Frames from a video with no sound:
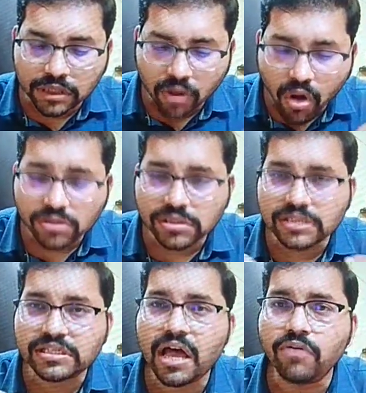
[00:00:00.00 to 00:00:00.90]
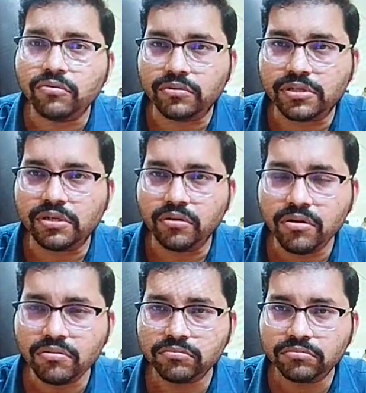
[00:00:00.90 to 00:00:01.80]
the cock's sounds,
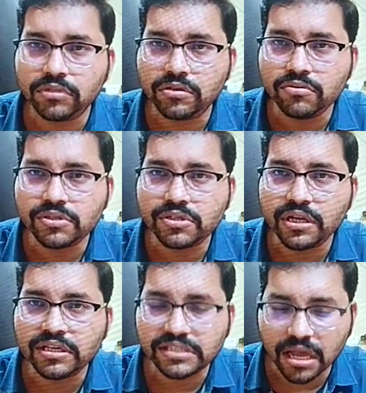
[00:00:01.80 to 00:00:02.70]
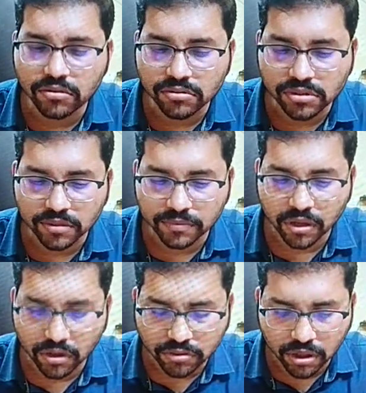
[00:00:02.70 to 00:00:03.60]
the roostering sounds of
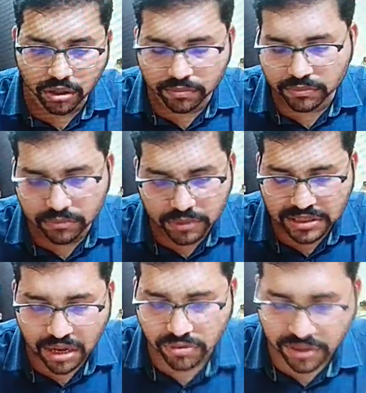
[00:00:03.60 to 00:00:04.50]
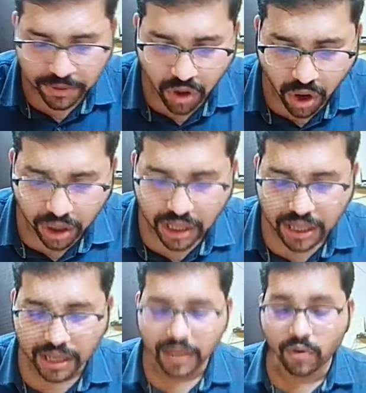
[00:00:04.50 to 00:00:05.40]
the sounds of the cock
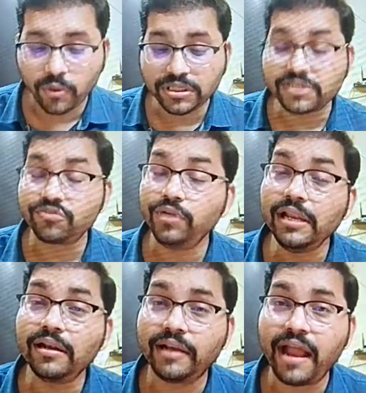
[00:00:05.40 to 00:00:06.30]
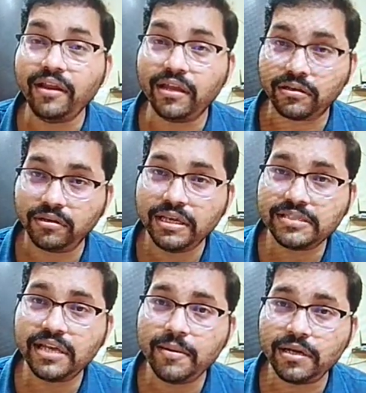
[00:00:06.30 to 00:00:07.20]
with a shrill clarion, he
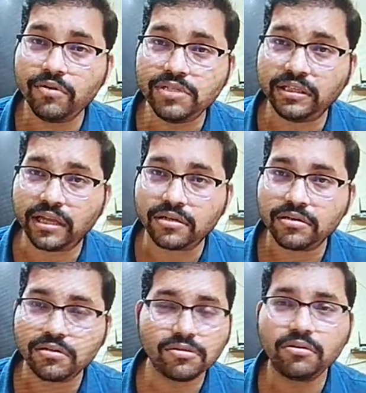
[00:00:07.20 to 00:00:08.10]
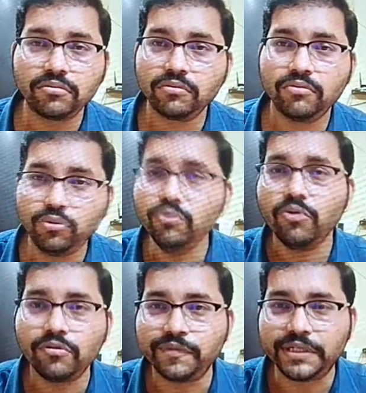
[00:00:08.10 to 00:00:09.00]
is literally using that. So who
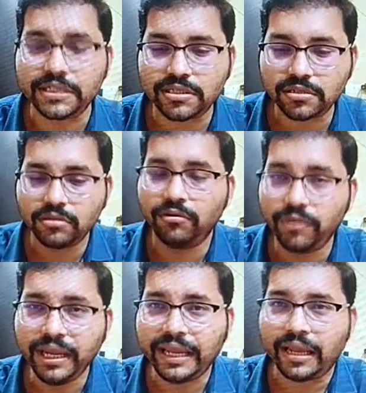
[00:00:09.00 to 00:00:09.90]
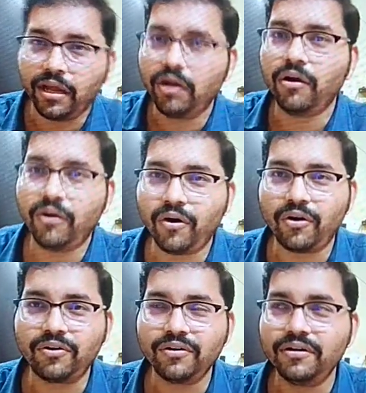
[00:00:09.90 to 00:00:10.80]
wrote first, Gray
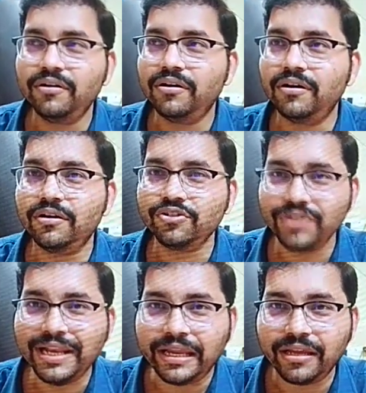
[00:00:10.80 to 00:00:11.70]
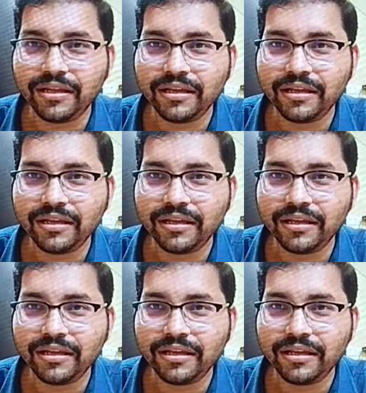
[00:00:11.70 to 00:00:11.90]
or Shelley?